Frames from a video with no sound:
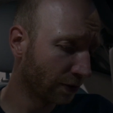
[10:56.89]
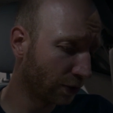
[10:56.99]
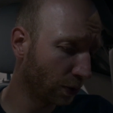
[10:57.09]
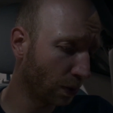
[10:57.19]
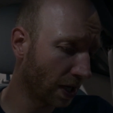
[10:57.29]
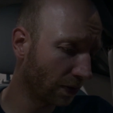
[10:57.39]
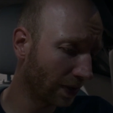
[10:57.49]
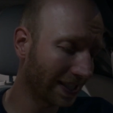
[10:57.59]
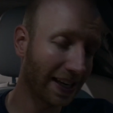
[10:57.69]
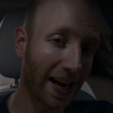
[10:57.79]

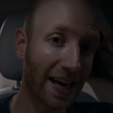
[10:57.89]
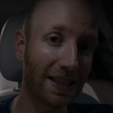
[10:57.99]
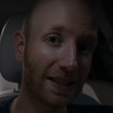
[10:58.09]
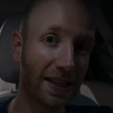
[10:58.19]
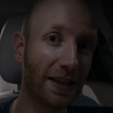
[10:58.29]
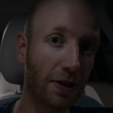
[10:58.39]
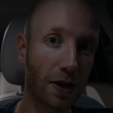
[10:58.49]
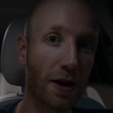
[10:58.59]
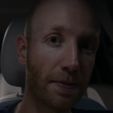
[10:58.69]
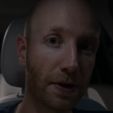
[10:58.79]
218
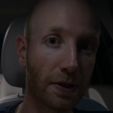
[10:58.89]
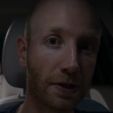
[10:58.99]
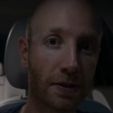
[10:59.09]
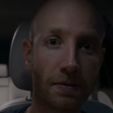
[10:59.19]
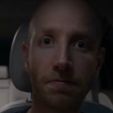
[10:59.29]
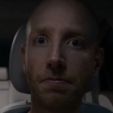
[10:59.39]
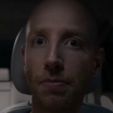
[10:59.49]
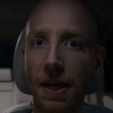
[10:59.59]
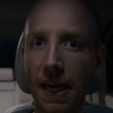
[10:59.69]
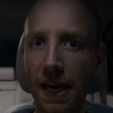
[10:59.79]
kilometers.
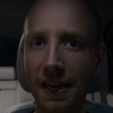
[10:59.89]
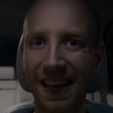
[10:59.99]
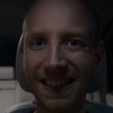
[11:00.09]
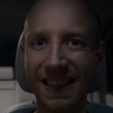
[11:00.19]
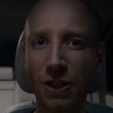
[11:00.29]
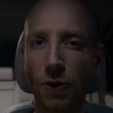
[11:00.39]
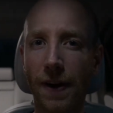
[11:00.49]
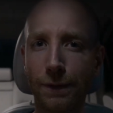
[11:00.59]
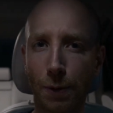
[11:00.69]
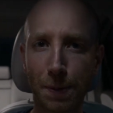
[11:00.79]
But again, I didn't
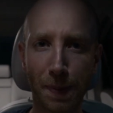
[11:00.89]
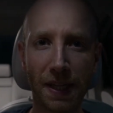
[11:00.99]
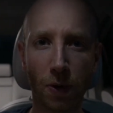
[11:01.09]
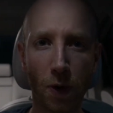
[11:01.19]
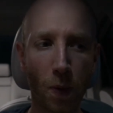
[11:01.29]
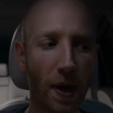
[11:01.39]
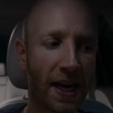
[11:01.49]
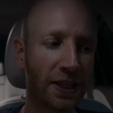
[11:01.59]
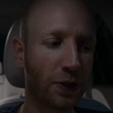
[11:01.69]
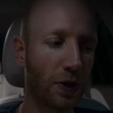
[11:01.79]
drive top speed the whole way, so